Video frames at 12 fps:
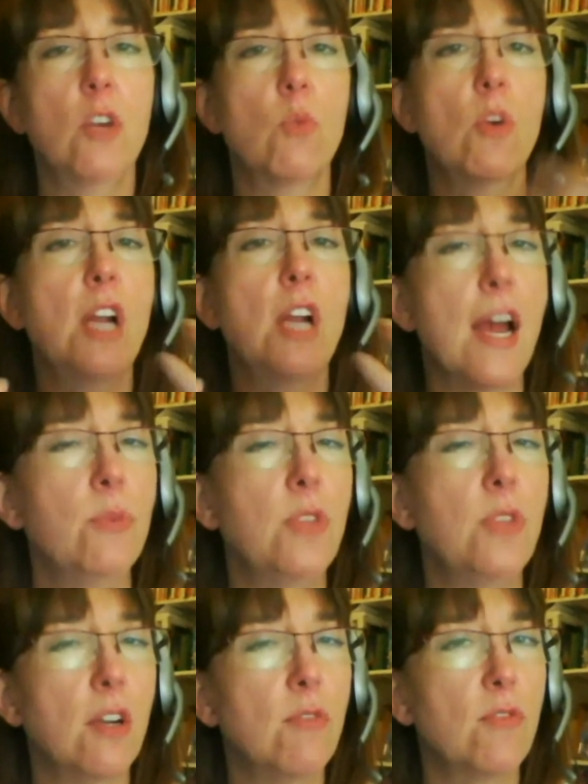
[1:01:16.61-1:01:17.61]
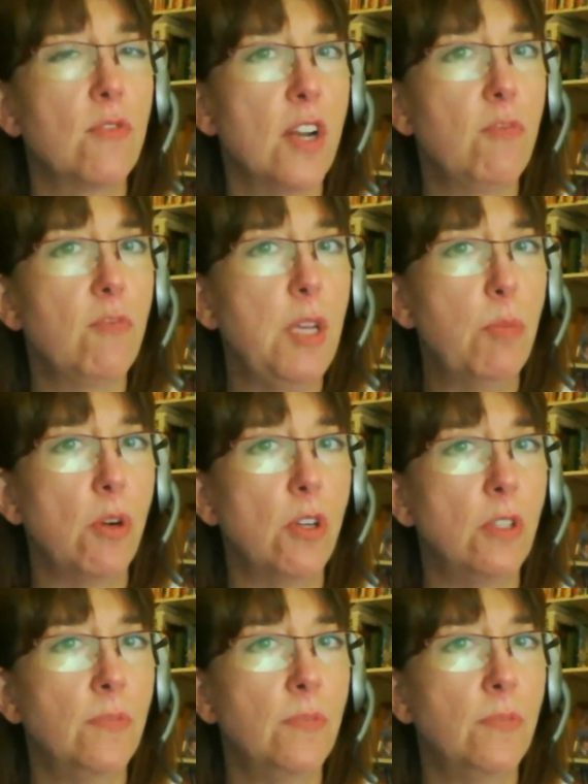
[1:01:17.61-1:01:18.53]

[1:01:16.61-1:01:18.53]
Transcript: work out there in front of people,